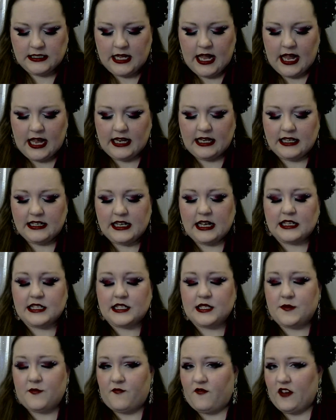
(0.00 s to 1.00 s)
and it takes
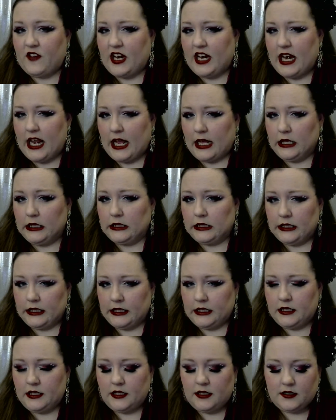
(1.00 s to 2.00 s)
some
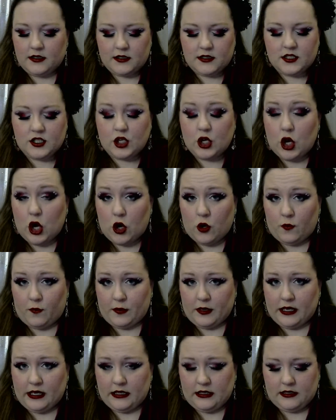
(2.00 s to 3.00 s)
finagling to
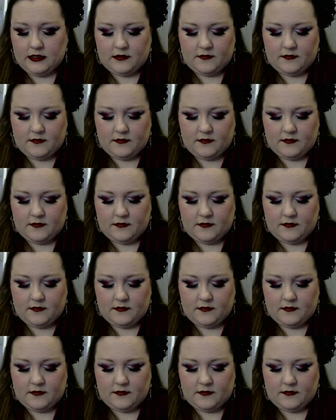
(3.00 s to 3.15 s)
open it.